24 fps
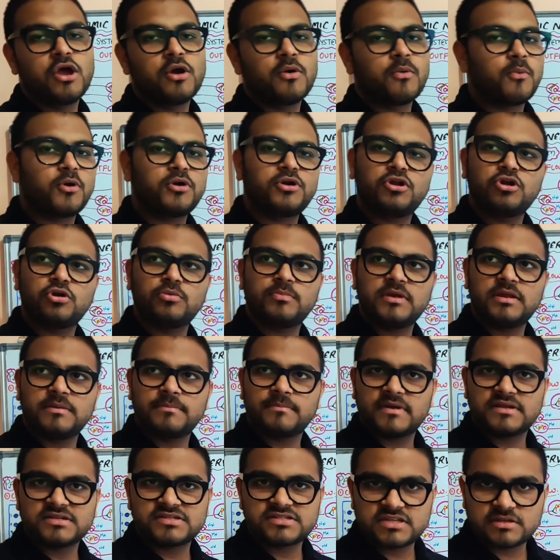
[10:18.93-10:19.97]
What do you mean
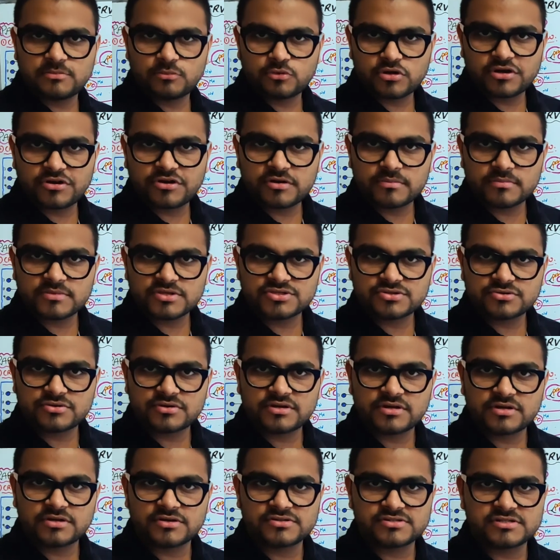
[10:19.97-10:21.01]
by stimulatory
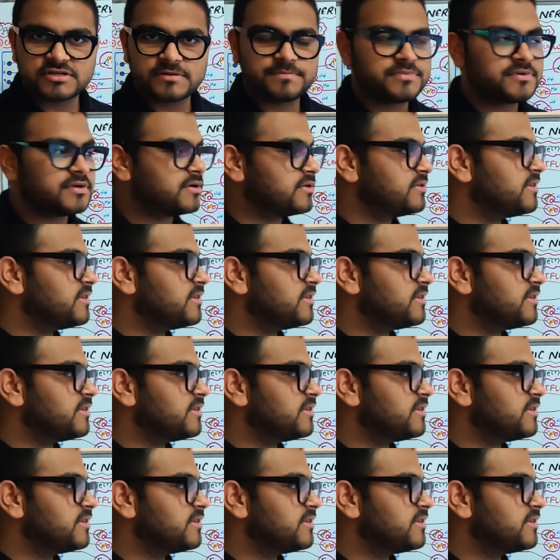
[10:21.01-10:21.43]
muscarinic receptor?